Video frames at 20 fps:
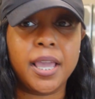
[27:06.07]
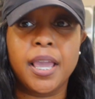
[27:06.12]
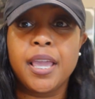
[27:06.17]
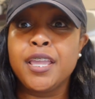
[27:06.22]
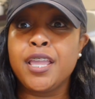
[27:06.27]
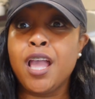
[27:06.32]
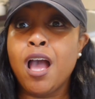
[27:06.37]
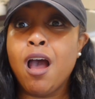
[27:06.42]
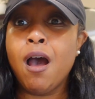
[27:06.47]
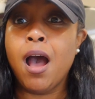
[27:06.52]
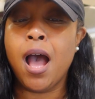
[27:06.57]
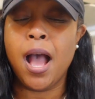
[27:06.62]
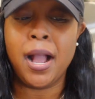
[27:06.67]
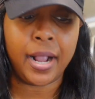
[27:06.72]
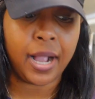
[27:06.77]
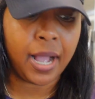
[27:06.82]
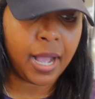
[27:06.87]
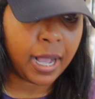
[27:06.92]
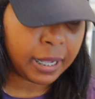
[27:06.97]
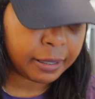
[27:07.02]
And, y'all, I
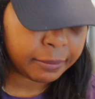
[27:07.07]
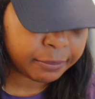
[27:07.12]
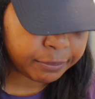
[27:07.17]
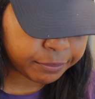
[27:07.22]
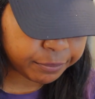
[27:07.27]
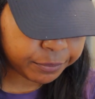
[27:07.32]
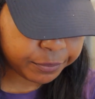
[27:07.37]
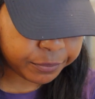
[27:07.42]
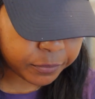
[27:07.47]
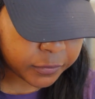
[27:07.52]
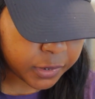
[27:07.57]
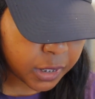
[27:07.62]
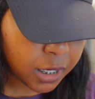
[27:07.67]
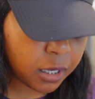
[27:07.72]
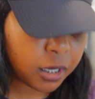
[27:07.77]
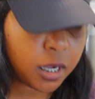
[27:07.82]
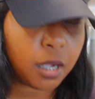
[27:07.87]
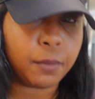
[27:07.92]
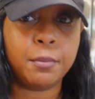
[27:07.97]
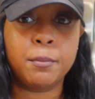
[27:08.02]
got
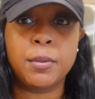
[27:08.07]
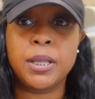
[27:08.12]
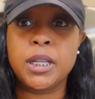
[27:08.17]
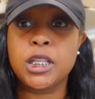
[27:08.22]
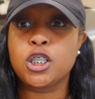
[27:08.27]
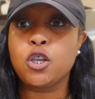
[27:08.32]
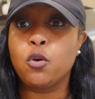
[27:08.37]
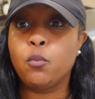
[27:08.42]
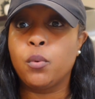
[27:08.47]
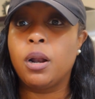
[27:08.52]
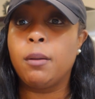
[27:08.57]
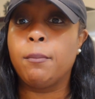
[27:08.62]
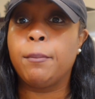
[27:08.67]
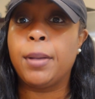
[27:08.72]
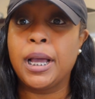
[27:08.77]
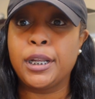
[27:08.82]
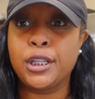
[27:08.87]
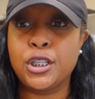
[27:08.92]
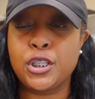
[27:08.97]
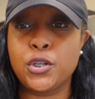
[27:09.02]
a couple minutes. So what I'm
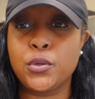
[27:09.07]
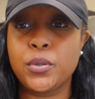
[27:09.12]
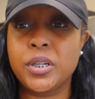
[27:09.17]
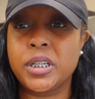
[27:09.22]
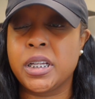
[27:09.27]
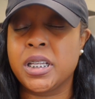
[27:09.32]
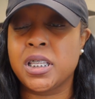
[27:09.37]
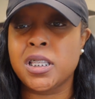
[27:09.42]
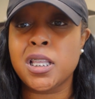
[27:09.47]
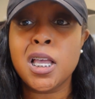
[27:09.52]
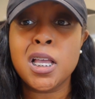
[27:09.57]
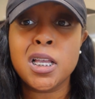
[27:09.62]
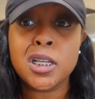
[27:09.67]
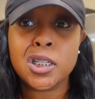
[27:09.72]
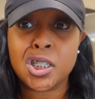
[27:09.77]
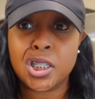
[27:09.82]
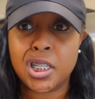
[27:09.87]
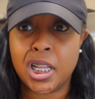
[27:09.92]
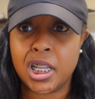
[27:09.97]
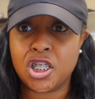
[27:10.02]
about to do is just
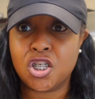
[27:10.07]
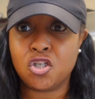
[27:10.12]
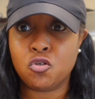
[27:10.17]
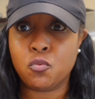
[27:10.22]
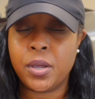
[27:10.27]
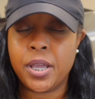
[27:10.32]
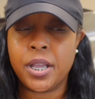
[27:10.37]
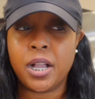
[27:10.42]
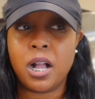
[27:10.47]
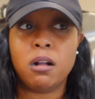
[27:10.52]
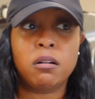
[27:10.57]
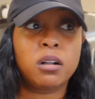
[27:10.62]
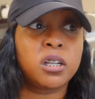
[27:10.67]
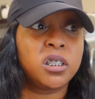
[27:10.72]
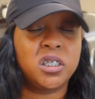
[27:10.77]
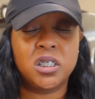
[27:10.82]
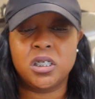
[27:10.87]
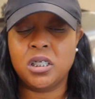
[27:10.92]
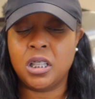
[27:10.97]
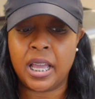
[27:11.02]
snatch this wig off
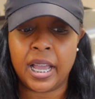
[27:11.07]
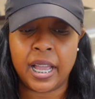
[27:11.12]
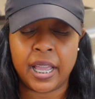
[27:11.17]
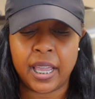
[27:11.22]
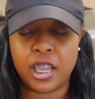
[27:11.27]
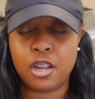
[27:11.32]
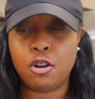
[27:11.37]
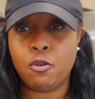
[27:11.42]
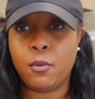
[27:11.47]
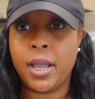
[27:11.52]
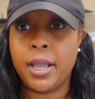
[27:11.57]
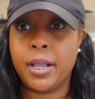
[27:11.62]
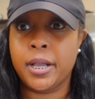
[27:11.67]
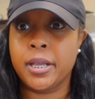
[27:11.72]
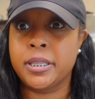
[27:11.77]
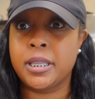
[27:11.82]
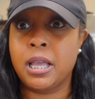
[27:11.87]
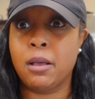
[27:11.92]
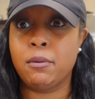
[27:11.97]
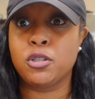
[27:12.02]
because it's lying anyway
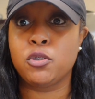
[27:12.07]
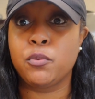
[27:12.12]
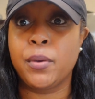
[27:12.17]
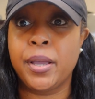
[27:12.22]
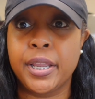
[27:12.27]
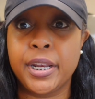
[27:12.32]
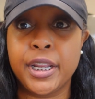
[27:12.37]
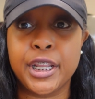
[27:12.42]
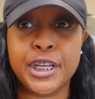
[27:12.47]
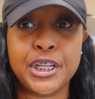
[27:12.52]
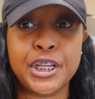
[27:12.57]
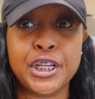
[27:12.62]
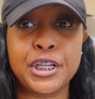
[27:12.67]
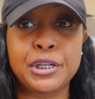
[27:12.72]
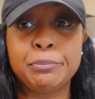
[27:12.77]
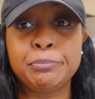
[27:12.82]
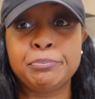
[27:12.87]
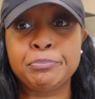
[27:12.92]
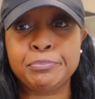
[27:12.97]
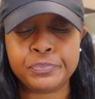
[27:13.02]
because I was sweating in the gym.